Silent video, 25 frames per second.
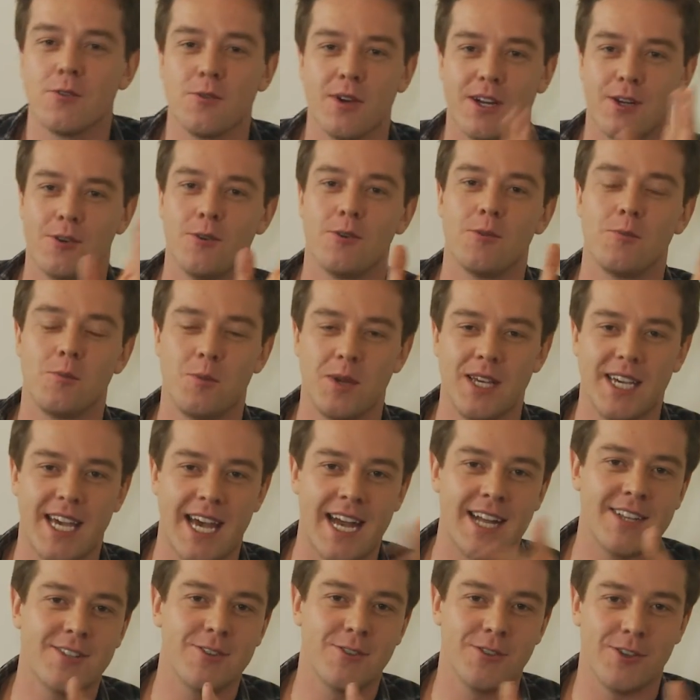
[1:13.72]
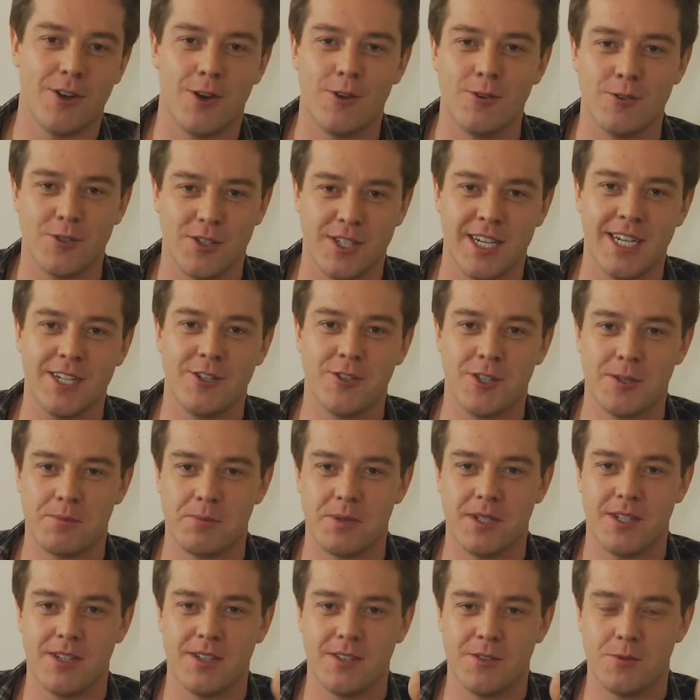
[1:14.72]
the record, we cancelled a whole ski trip
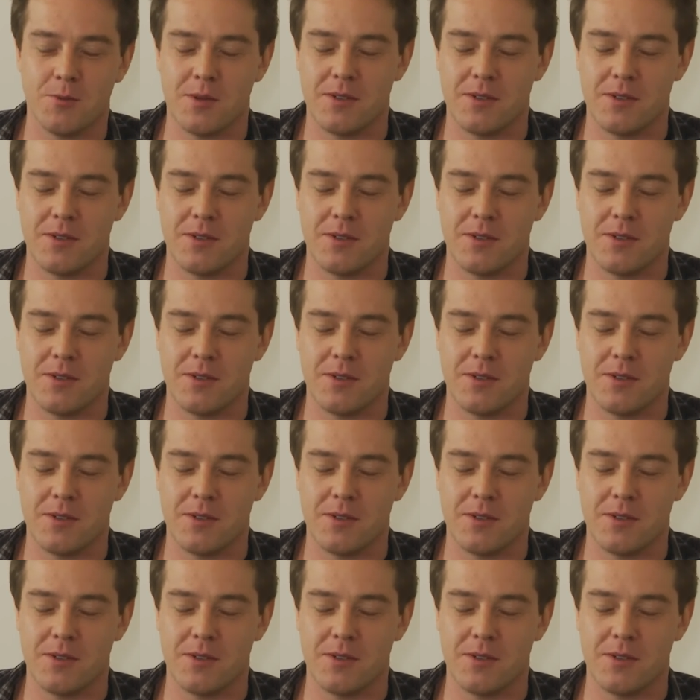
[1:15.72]
because